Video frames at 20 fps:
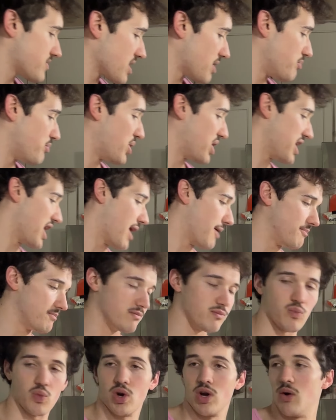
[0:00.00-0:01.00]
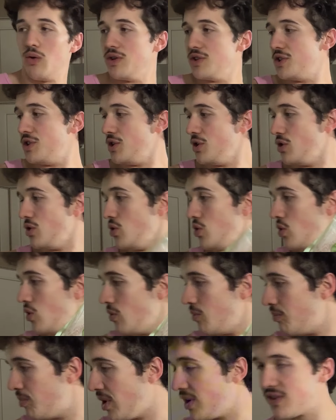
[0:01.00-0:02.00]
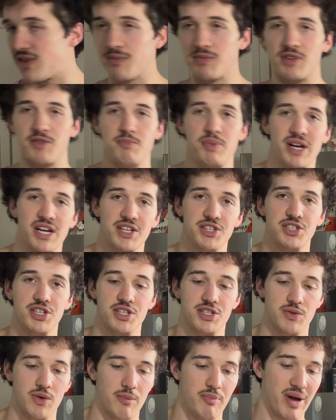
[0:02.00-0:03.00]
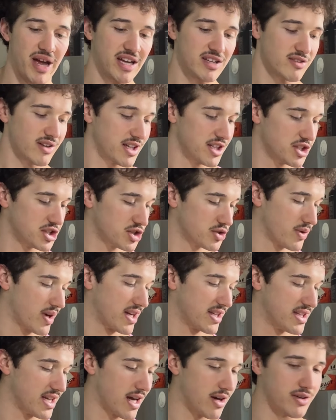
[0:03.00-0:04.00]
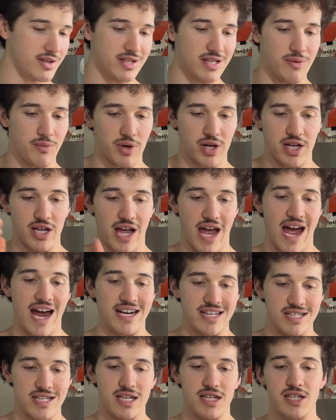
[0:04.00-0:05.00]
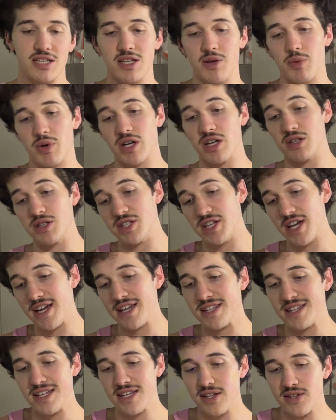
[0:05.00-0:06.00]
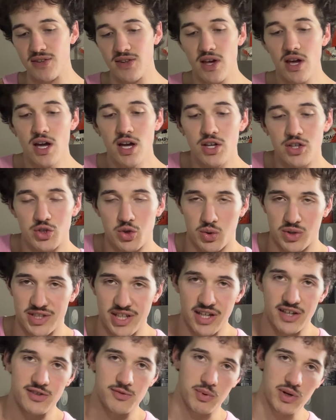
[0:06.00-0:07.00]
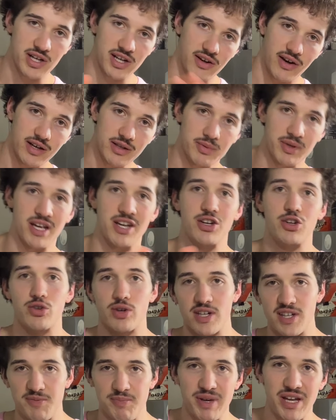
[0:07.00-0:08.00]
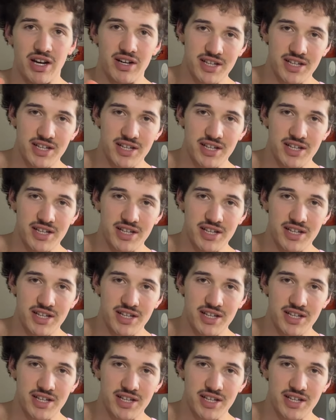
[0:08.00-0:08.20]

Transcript: But yeah, we're going to put some spinach into a pan, let it shrink down, and then we're gonna add it in, and then we're gonna take these tortillas, we're gonna let them get crispy on